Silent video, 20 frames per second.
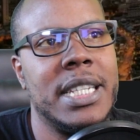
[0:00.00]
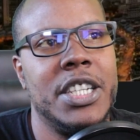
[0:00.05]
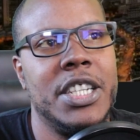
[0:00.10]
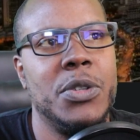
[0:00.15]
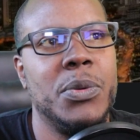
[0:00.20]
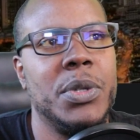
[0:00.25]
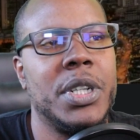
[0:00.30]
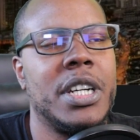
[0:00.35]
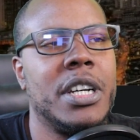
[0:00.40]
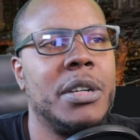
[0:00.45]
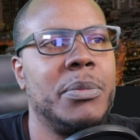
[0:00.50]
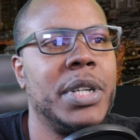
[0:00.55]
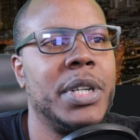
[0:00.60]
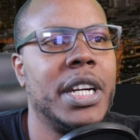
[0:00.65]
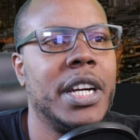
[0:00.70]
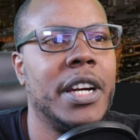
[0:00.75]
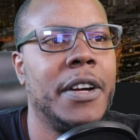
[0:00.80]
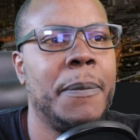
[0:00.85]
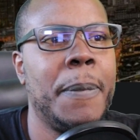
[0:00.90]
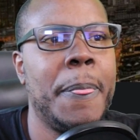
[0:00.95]
then you would come
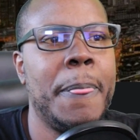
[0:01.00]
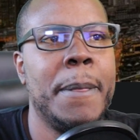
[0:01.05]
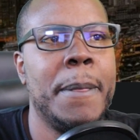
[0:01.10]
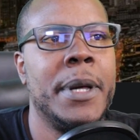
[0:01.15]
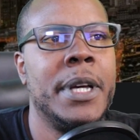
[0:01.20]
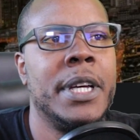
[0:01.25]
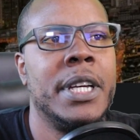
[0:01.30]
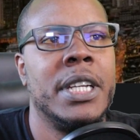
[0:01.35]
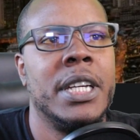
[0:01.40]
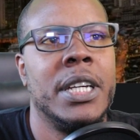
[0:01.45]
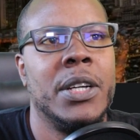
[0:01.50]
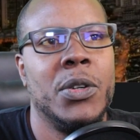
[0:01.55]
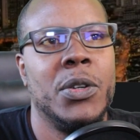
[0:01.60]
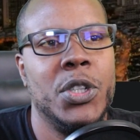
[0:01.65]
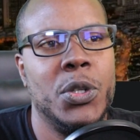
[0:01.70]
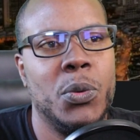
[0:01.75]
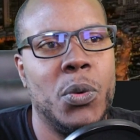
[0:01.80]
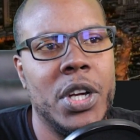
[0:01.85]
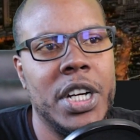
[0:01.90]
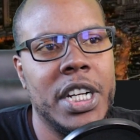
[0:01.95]
here,
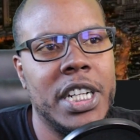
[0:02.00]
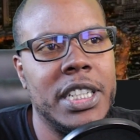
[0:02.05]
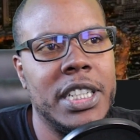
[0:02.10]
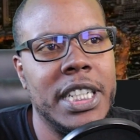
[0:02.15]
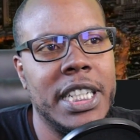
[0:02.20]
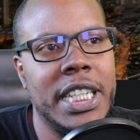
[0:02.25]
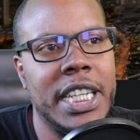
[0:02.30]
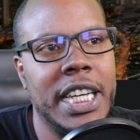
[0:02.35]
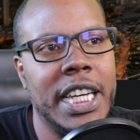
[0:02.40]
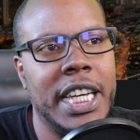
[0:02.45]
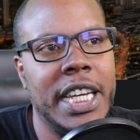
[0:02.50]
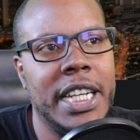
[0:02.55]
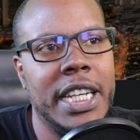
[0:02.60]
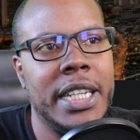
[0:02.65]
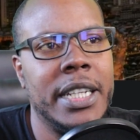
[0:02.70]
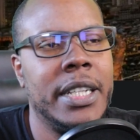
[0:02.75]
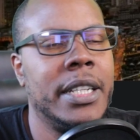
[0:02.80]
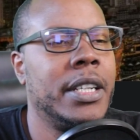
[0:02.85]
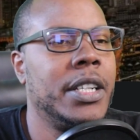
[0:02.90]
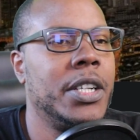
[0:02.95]
you want to click
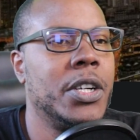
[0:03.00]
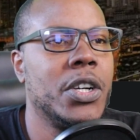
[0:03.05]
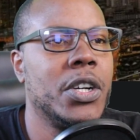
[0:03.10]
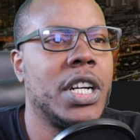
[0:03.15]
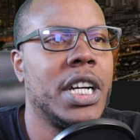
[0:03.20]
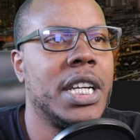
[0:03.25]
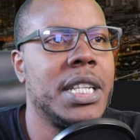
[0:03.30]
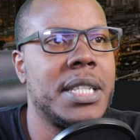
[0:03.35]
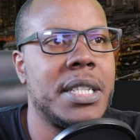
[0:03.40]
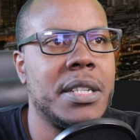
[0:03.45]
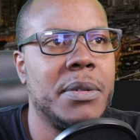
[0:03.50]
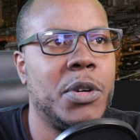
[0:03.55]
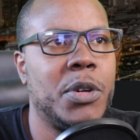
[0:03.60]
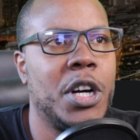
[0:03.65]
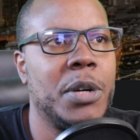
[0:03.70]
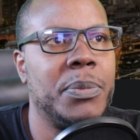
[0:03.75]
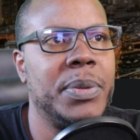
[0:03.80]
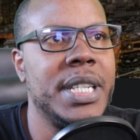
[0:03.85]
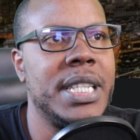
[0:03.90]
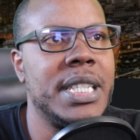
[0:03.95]
in your custom
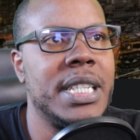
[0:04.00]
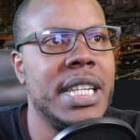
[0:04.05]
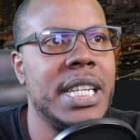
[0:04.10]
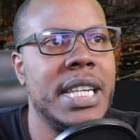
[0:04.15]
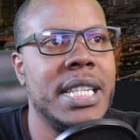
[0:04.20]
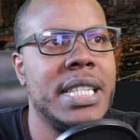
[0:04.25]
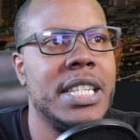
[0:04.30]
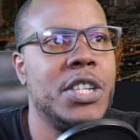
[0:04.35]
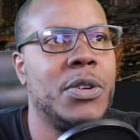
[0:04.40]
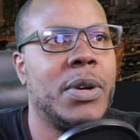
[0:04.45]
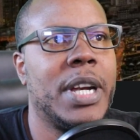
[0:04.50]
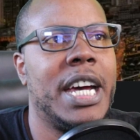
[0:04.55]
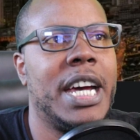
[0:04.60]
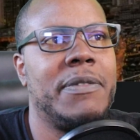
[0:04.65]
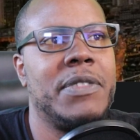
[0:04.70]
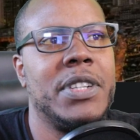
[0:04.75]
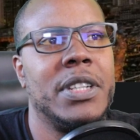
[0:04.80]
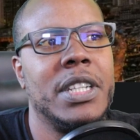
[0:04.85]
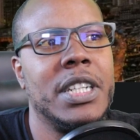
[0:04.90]
R P Cs, and you'll have to